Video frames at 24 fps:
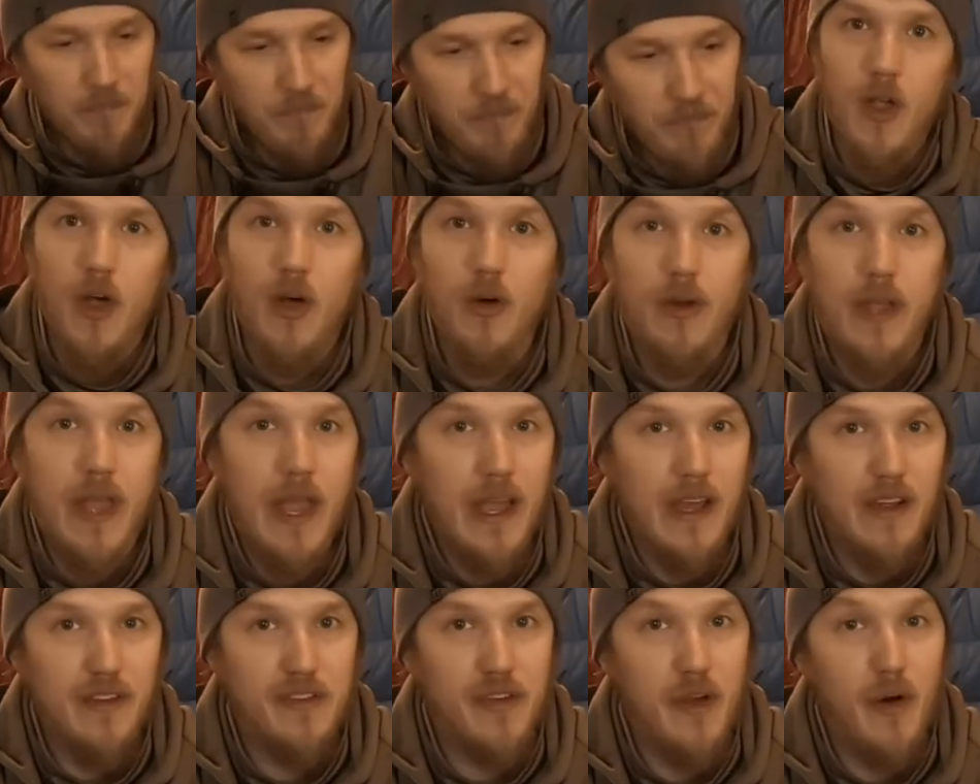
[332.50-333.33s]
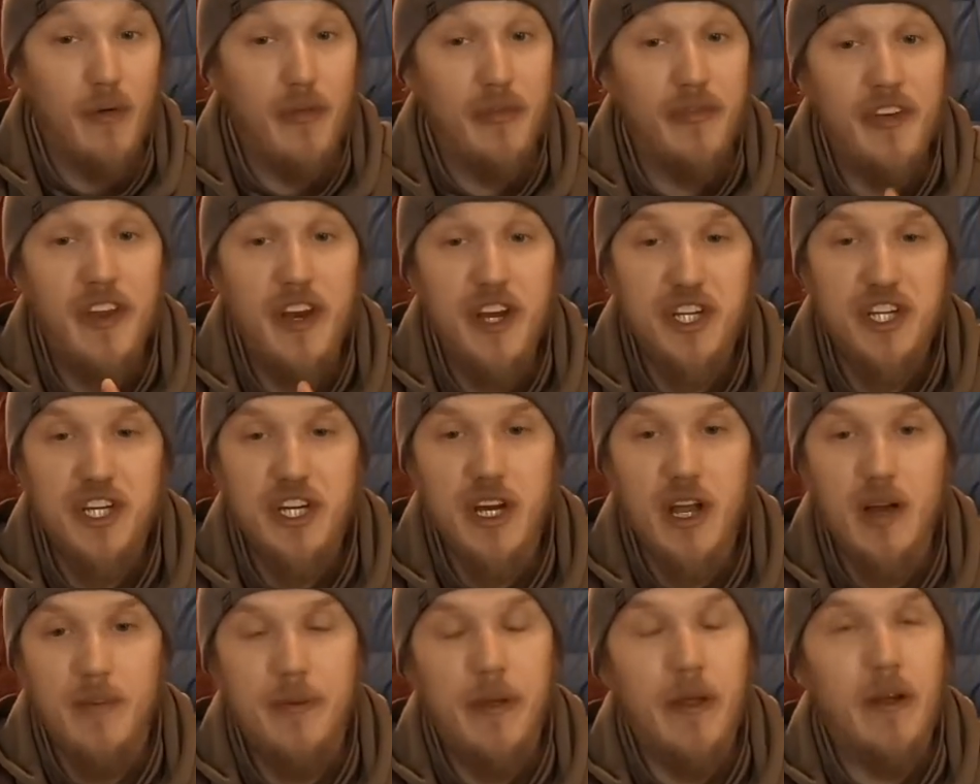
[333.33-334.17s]
Okay, so
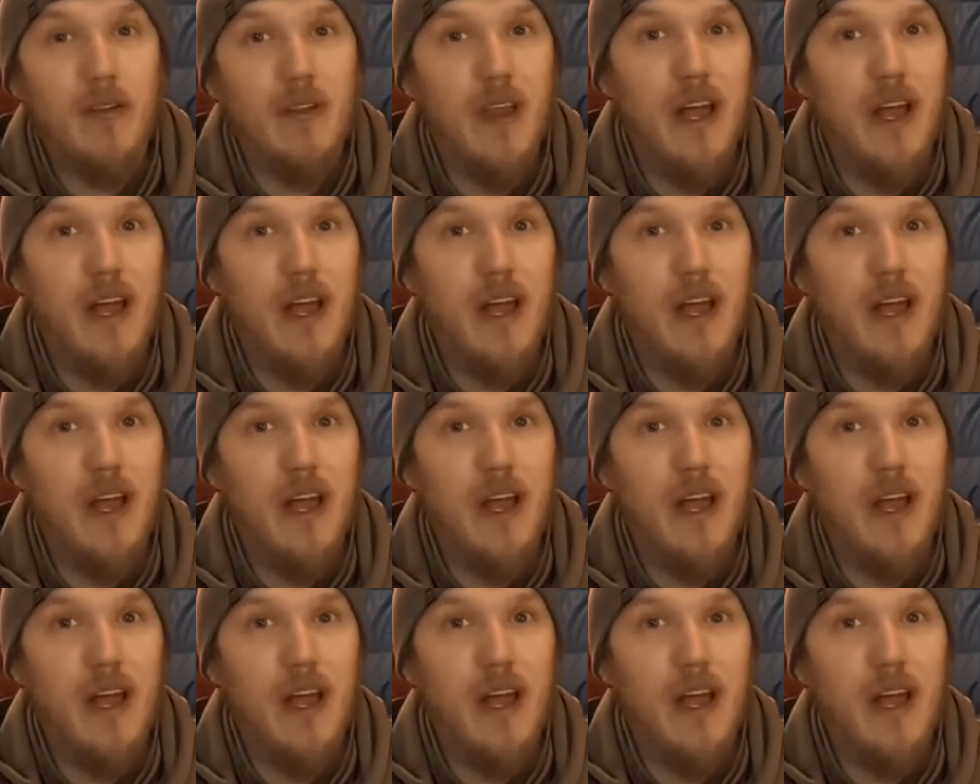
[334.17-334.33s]
finishing up here,